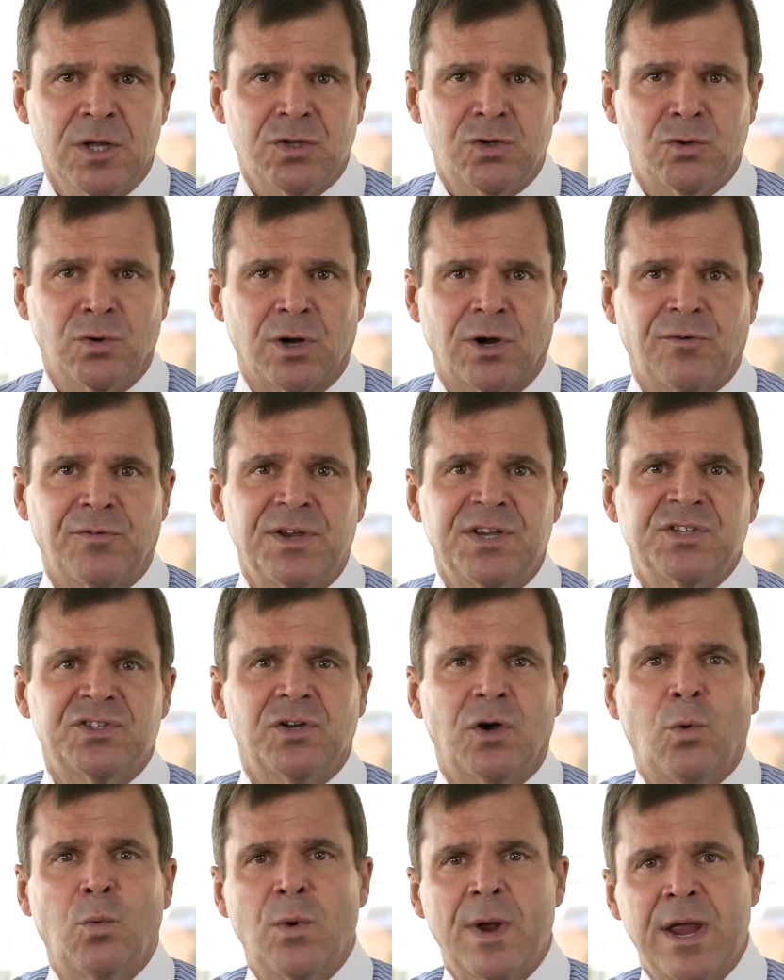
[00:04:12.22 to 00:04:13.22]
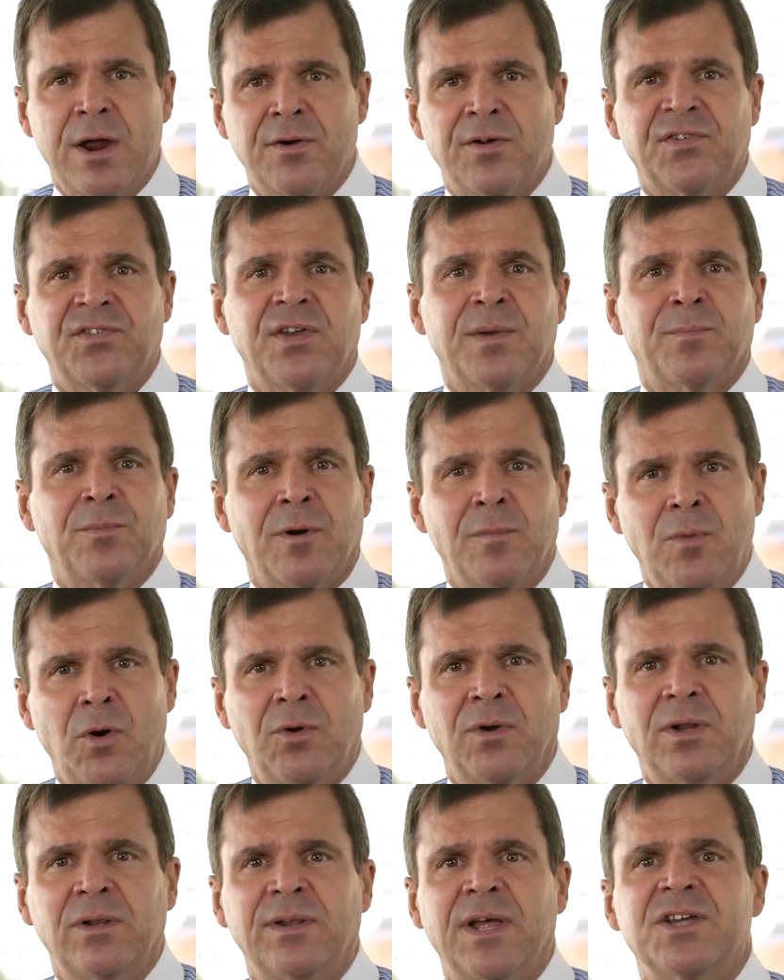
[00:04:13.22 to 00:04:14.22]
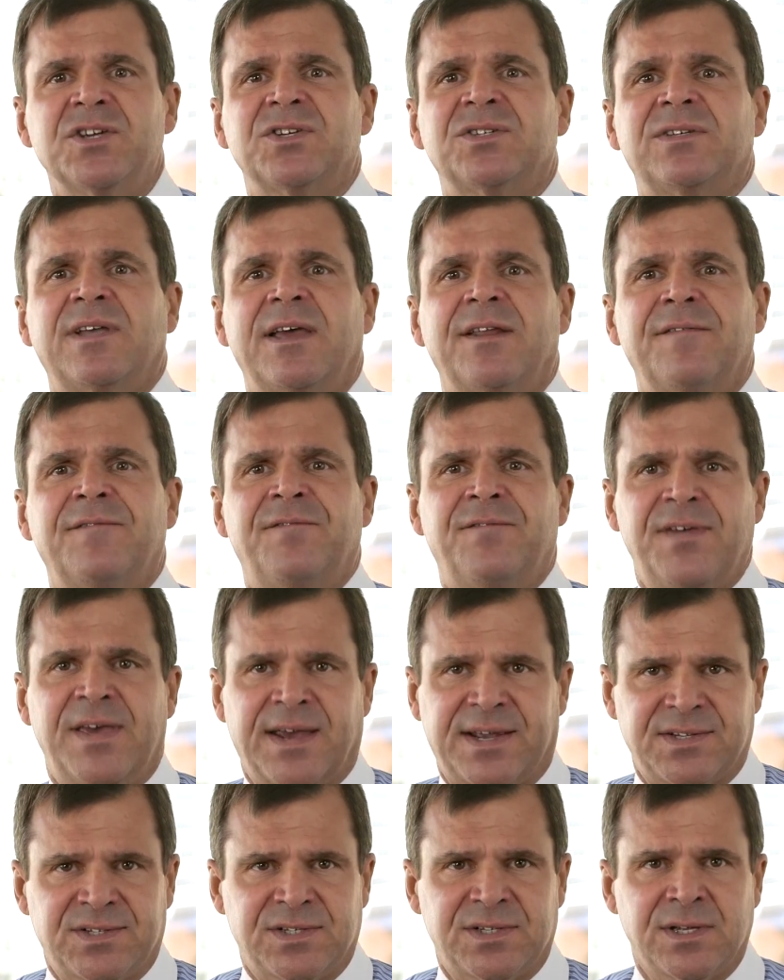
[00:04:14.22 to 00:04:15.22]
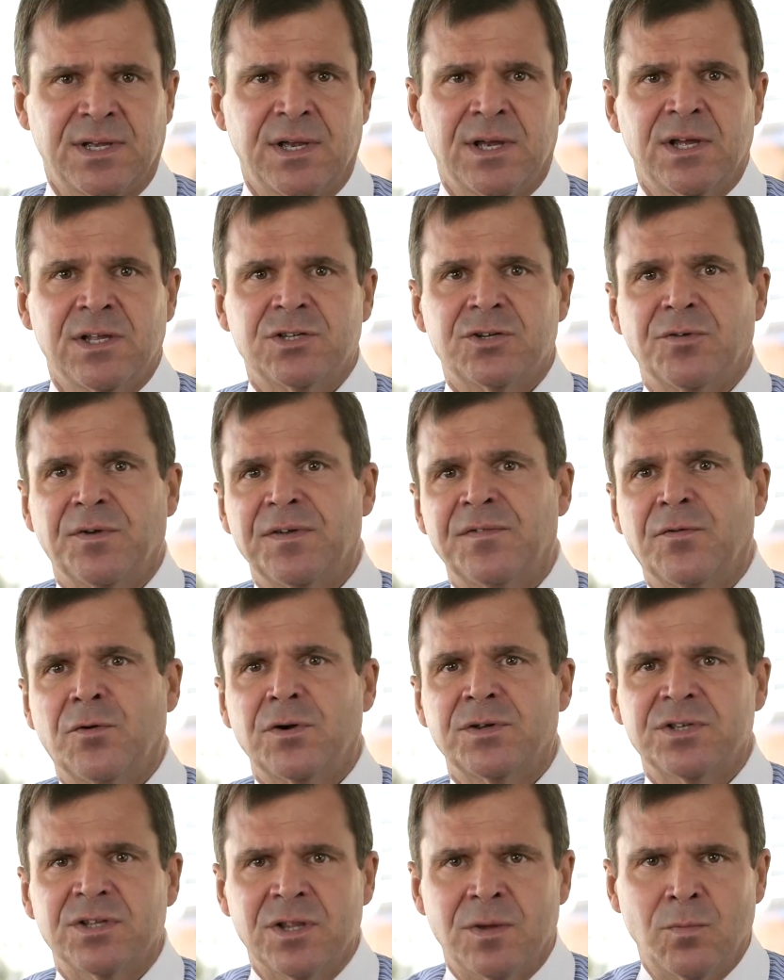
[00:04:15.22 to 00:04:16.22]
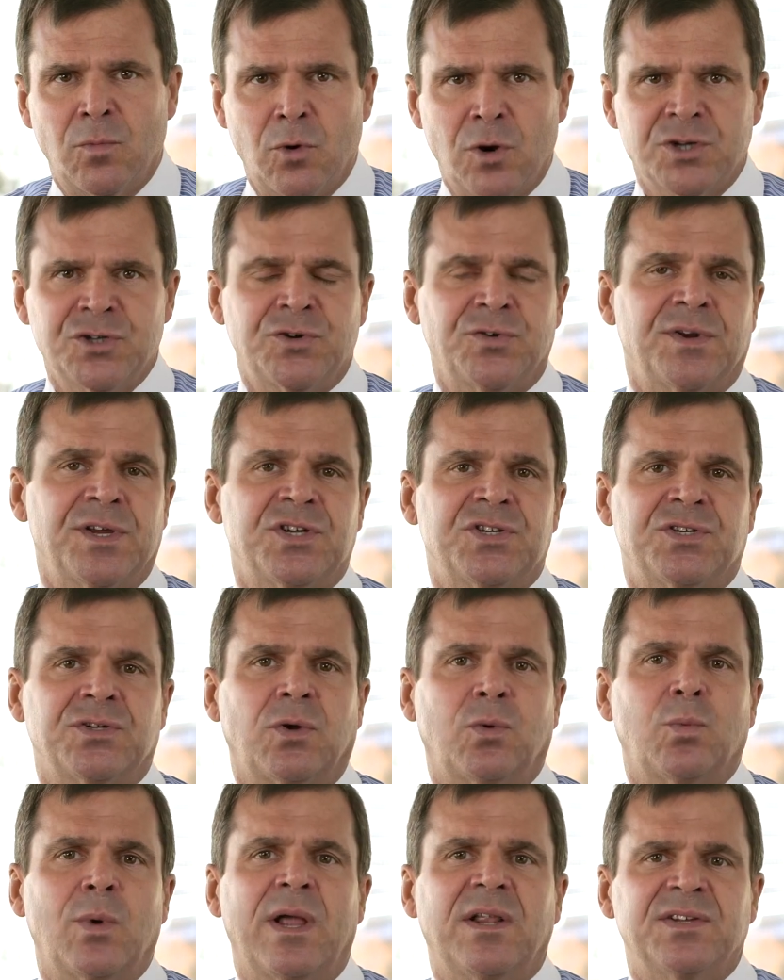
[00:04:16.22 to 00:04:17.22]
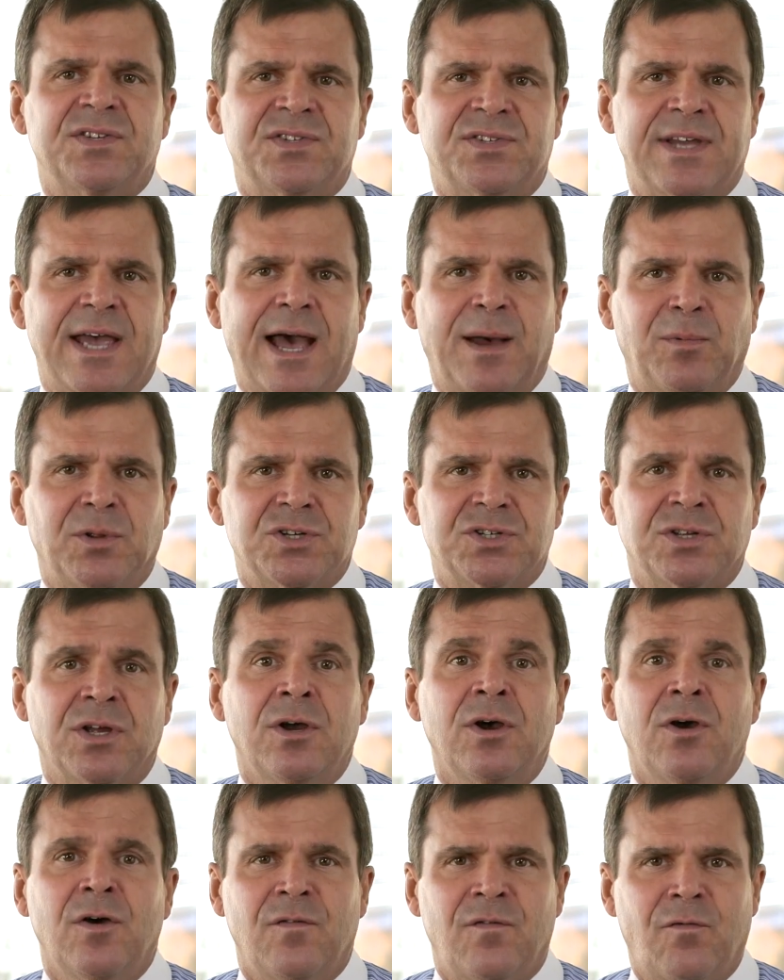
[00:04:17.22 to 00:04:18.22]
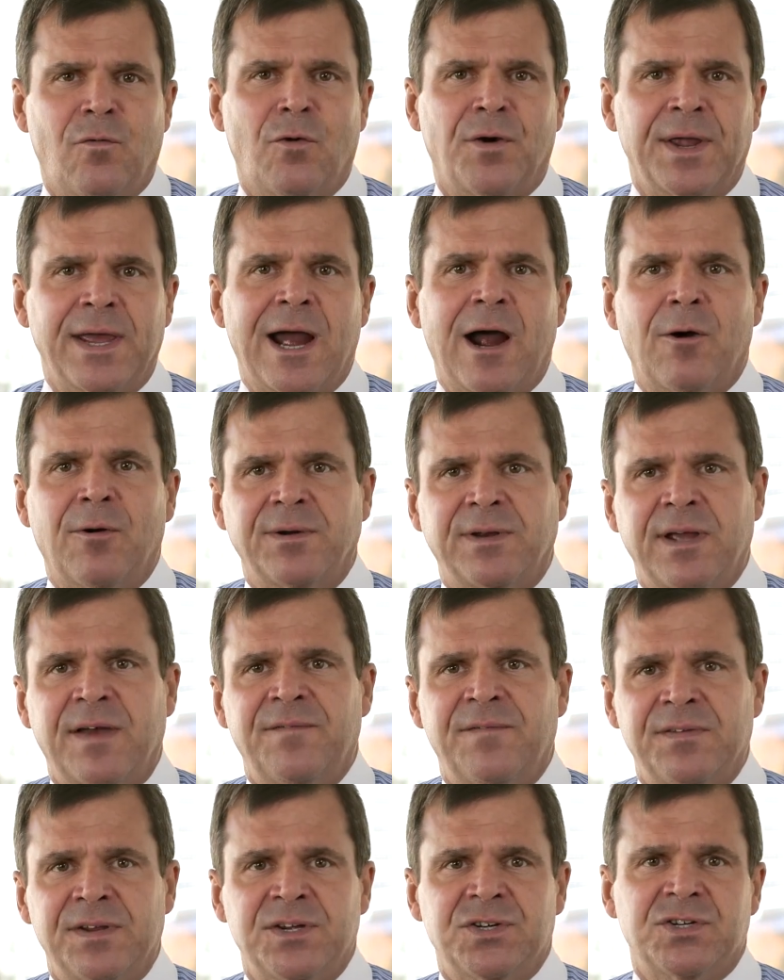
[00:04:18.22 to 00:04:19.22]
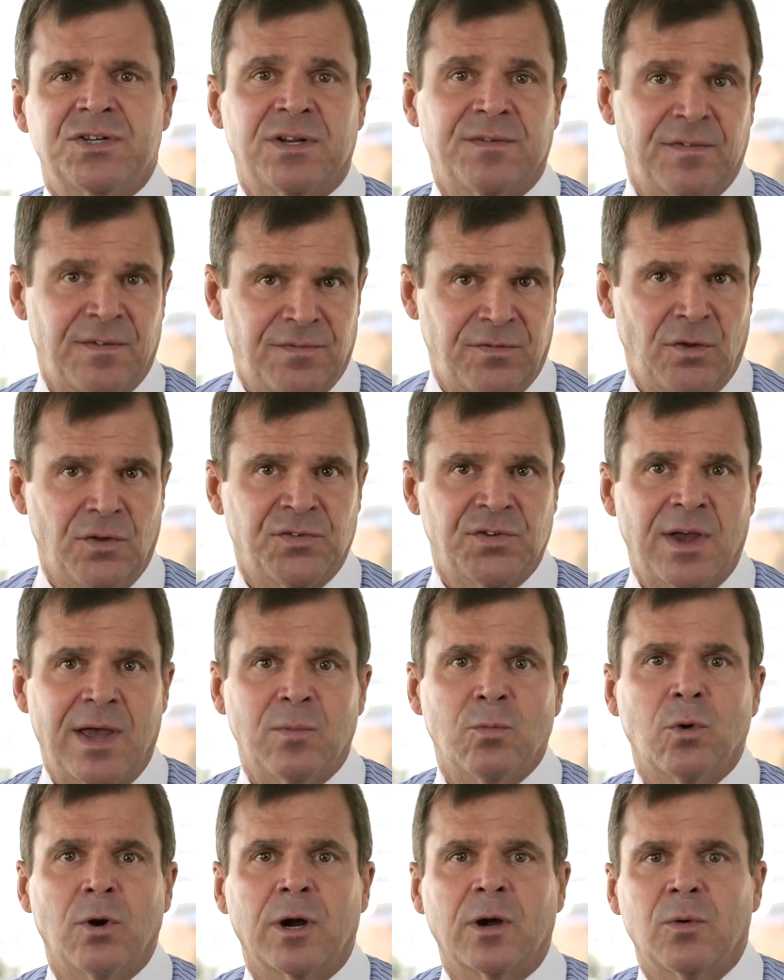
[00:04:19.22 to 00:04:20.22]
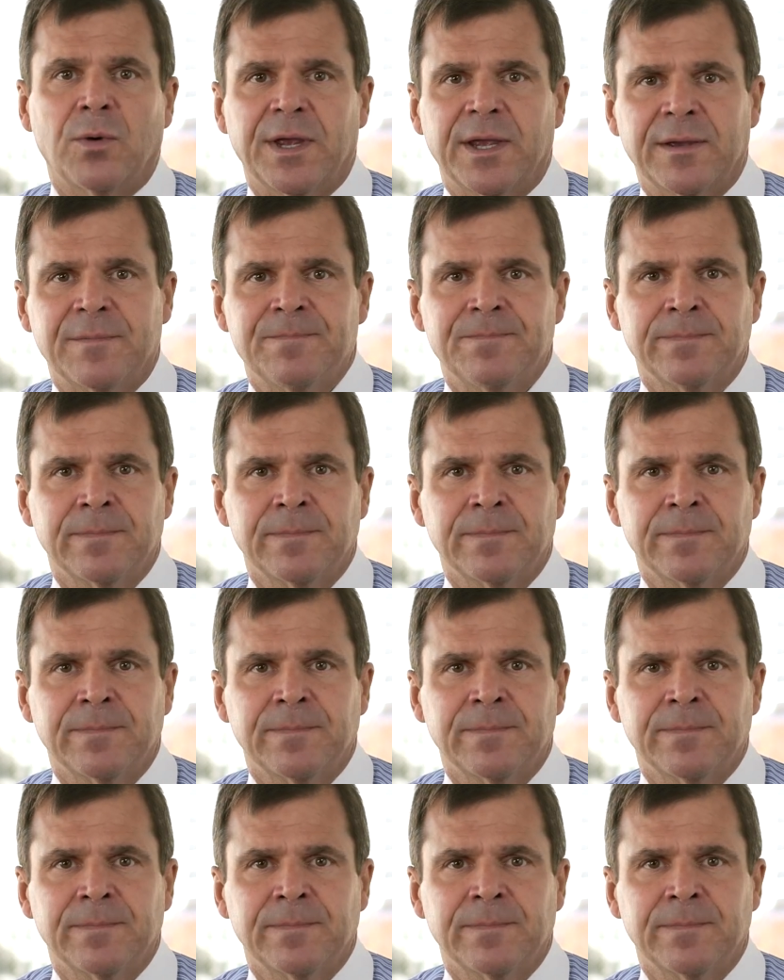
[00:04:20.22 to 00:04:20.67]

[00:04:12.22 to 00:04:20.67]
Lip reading: to increase awareness and promote a legislative fix to revert to the more traditional, well-established 40-hour definition of a full-time workweek.